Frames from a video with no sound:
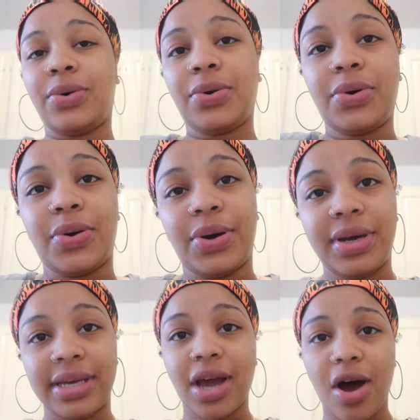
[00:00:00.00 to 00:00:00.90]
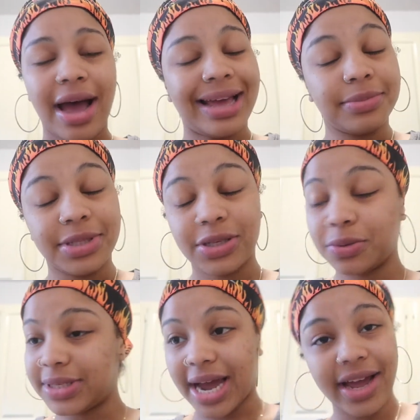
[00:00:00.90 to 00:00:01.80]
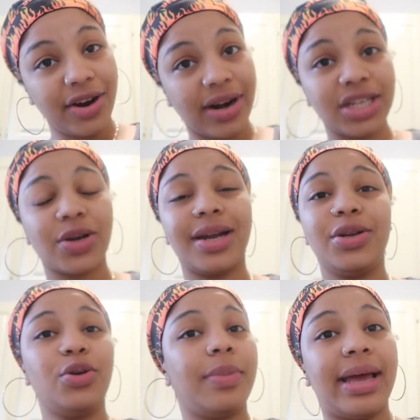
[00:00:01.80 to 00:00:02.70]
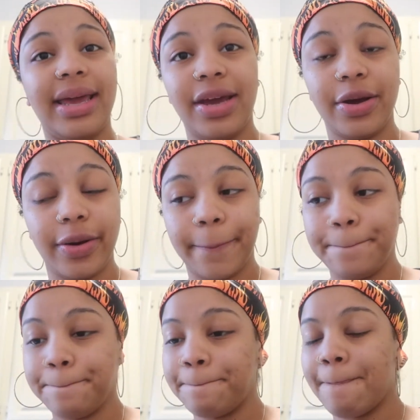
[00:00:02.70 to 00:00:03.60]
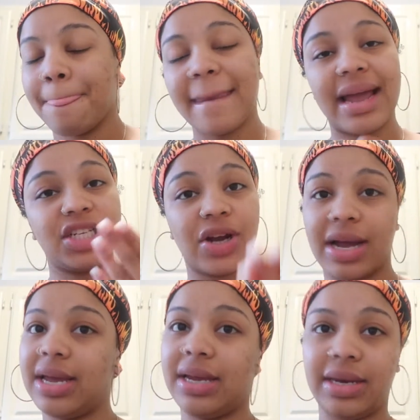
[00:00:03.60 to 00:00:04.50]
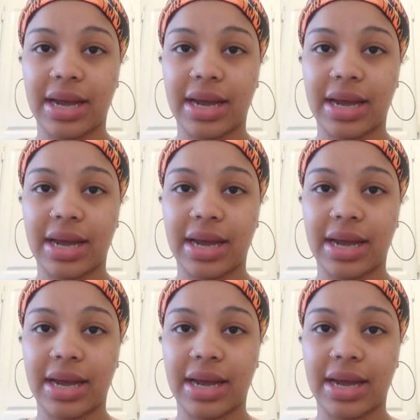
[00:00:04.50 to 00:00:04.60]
Whew, y'all, I am so tired. I tried to do my hair. I tried.